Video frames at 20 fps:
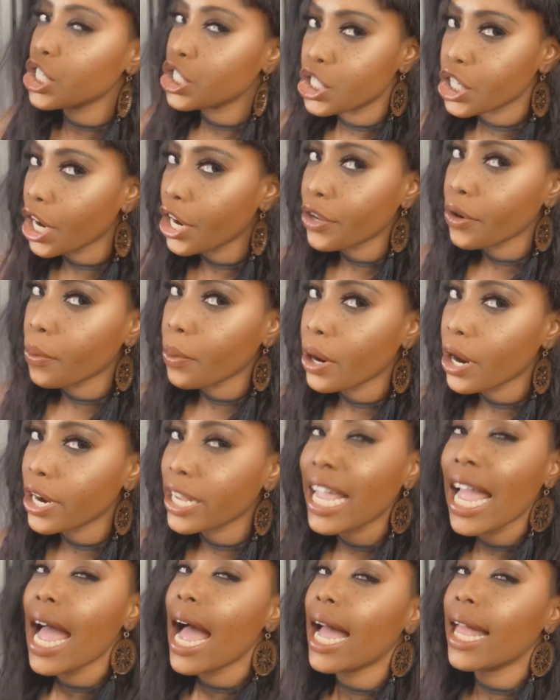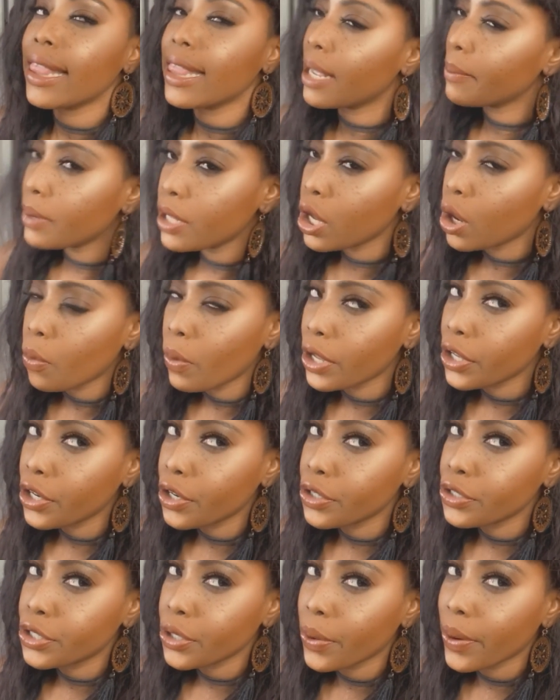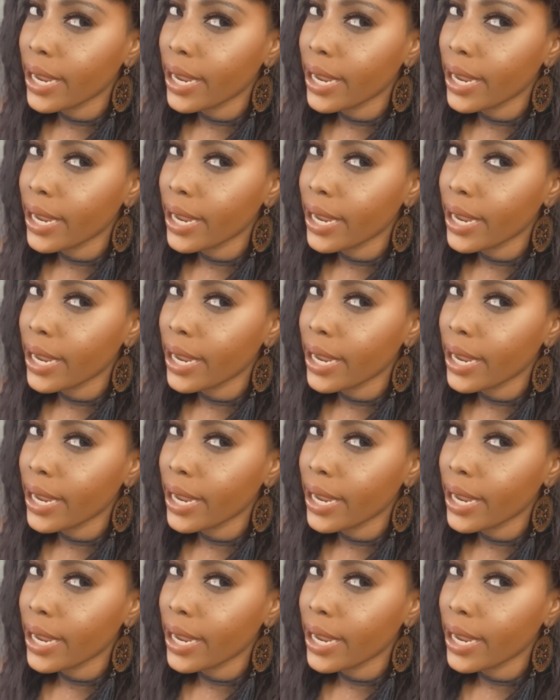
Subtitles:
share the word and let me know when you're doing